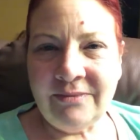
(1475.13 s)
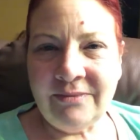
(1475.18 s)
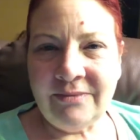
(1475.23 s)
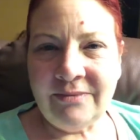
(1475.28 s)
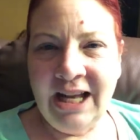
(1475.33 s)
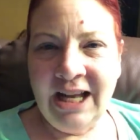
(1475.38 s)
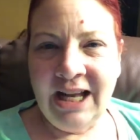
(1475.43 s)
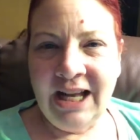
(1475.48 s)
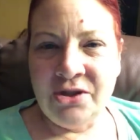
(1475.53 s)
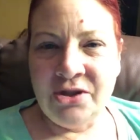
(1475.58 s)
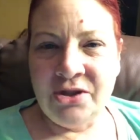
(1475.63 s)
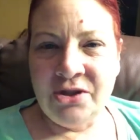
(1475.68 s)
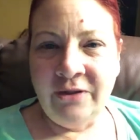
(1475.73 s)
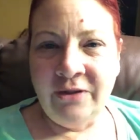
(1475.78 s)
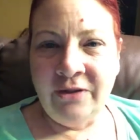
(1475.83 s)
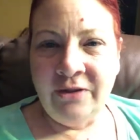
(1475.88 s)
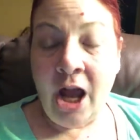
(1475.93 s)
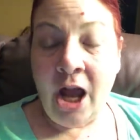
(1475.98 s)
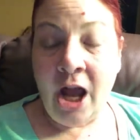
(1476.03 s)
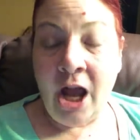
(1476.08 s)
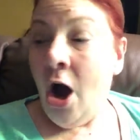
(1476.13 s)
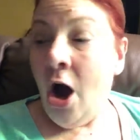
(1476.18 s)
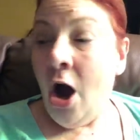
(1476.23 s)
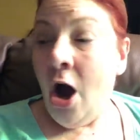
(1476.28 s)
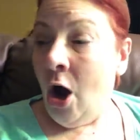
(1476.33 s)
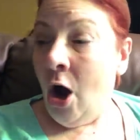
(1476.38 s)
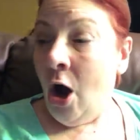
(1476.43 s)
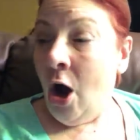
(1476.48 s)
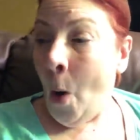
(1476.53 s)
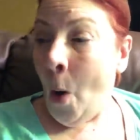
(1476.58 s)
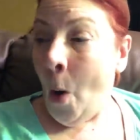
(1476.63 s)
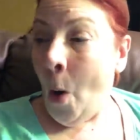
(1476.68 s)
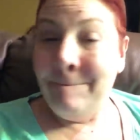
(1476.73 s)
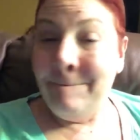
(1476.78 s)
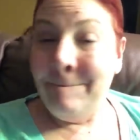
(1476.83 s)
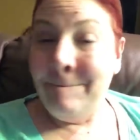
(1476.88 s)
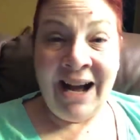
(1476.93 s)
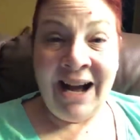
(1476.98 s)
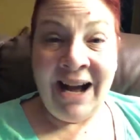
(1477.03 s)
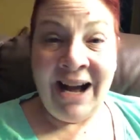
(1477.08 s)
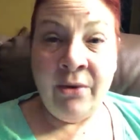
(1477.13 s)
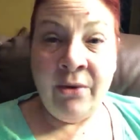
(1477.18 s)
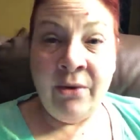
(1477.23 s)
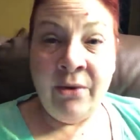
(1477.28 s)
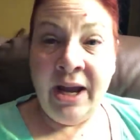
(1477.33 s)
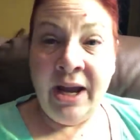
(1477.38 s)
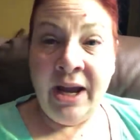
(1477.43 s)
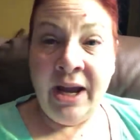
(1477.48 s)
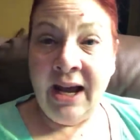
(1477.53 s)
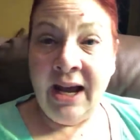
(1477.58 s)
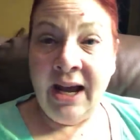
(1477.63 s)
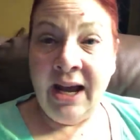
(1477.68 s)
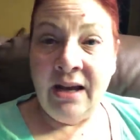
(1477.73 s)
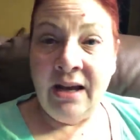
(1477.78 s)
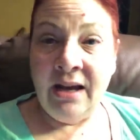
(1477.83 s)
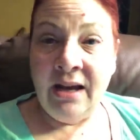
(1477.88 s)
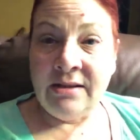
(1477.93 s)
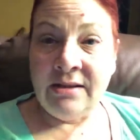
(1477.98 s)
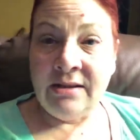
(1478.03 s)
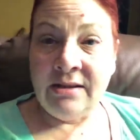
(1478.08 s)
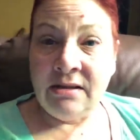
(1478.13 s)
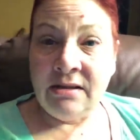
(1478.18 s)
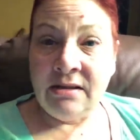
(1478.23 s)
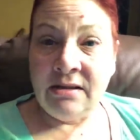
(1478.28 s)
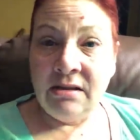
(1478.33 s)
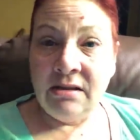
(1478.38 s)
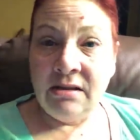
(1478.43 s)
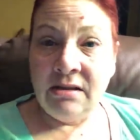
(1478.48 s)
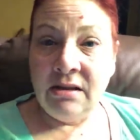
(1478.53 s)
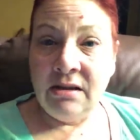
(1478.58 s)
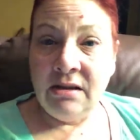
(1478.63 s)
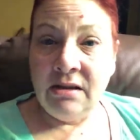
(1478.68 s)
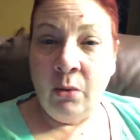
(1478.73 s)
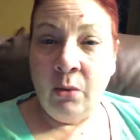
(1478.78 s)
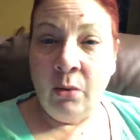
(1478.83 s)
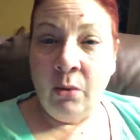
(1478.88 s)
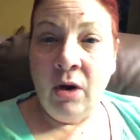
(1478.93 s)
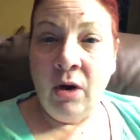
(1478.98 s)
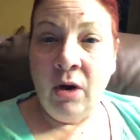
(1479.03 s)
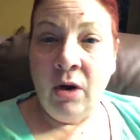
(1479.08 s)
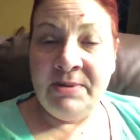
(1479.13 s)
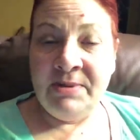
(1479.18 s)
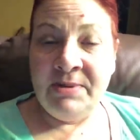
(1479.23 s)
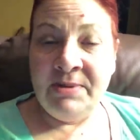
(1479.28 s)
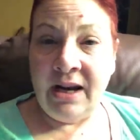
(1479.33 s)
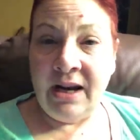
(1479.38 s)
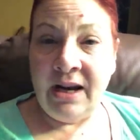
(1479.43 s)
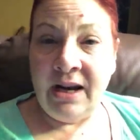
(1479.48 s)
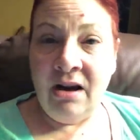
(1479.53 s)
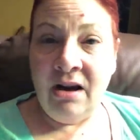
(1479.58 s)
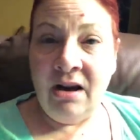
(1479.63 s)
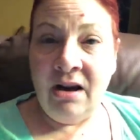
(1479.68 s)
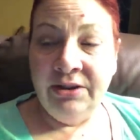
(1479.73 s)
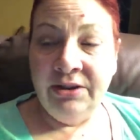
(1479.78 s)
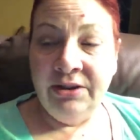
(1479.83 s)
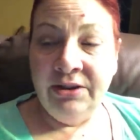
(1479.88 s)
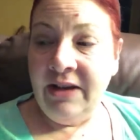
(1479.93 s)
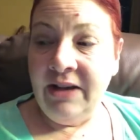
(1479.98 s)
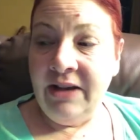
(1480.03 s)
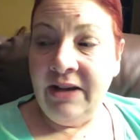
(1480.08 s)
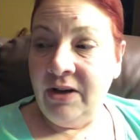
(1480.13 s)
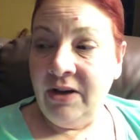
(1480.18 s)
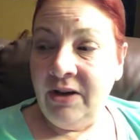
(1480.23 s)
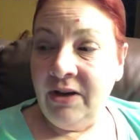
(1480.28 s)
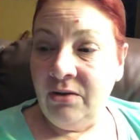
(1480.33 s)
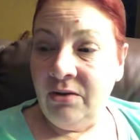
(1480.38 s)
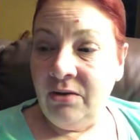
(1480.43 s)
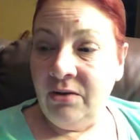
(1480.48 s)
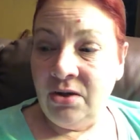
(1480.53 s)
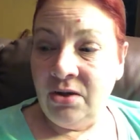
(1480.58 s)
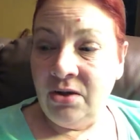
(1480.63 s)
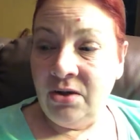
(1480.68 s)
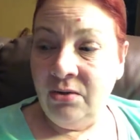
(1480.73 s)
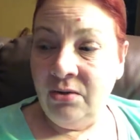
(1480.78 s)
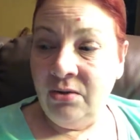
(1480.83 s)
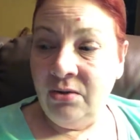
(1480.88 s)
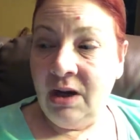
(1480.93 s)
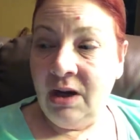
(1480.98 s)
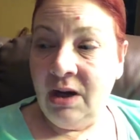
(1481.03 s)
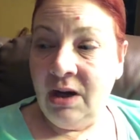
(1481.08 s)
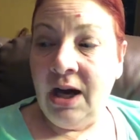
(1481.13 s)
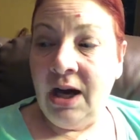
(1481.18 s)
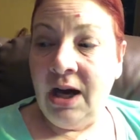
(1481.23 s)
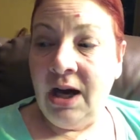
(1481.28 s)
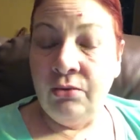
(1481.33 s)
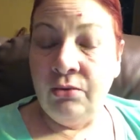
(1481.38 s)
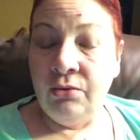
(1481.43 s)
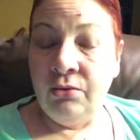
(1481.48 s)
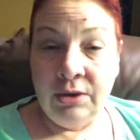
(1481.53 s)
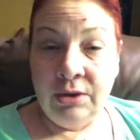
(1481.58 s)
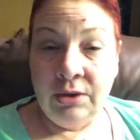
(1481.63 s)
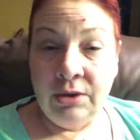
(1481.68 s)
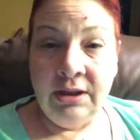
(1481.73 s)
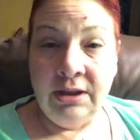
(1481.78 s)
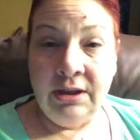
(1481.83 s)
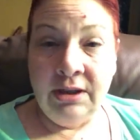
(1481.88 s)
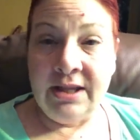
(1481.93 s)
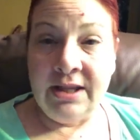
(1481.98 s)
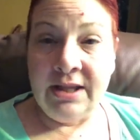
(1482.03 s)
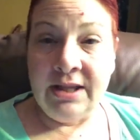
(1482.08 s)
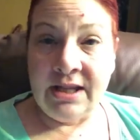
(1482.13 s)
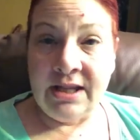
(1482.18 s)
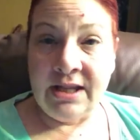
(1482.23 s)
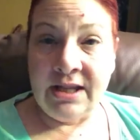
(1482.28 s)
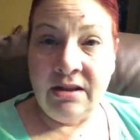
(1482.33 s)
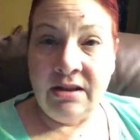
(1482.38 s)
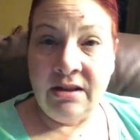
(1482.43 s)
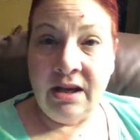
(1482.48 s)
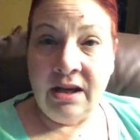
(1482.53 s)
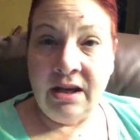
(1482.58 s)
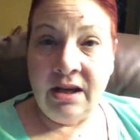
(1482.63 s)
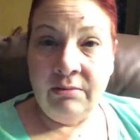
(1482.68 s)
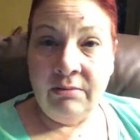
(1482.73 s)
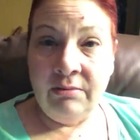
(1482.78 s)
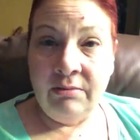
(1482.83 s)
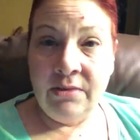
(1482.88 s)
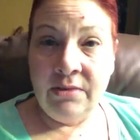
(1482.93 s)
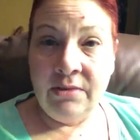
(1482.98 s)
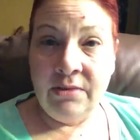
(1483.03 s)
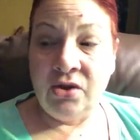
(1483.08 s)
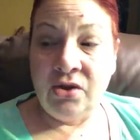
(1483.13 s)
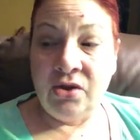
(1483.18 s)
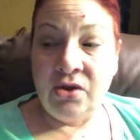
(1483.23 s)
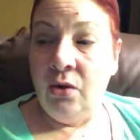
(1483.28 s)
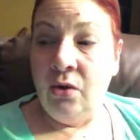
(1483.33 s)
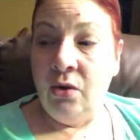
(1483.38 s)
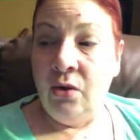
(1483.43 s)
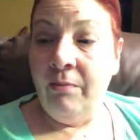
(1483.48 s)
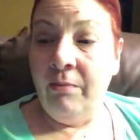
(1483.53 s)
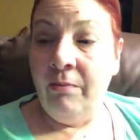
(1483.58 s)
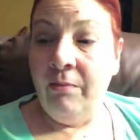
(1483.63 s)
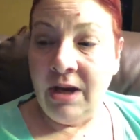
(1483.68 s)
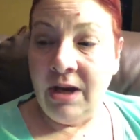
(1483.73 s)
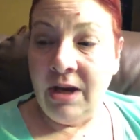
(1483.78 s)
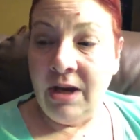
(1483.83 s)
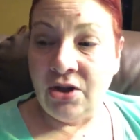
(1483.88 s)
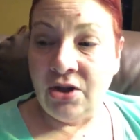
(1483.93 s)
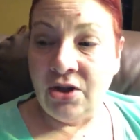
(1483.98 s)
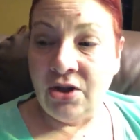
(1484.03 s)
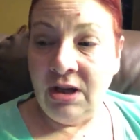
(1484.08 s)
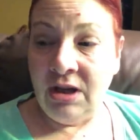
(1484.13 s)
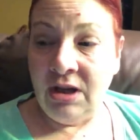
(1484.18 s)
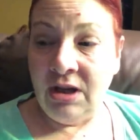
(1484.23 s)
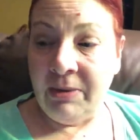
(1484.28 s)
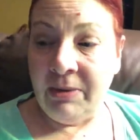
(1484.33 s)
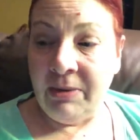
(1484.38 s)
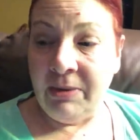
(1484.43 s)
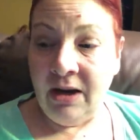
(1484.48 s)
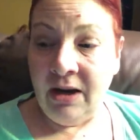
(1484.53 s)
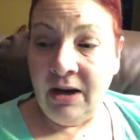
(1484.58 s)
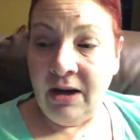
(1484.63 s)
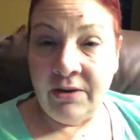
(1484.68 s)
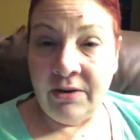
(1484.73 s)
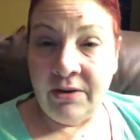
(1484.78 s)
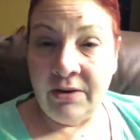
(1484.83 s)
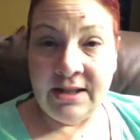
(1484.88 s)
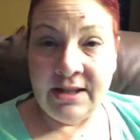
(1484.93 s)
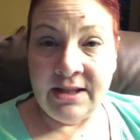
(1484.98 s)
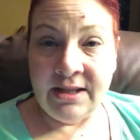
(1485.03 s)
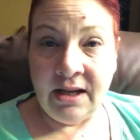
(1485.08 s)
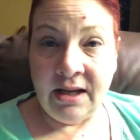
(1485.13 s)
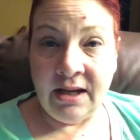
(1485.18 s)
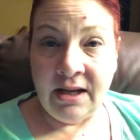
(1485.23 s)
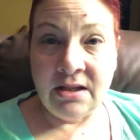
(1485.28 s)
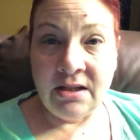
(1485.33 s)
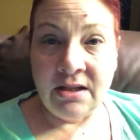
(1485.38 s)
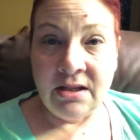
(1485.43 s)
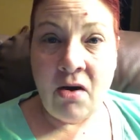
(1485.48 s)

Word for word: That's too funny. Oh, by the way, guys, the wipes that I hauled in that video too, I really like the scent of them. So make sure you keep an eye out for that scent.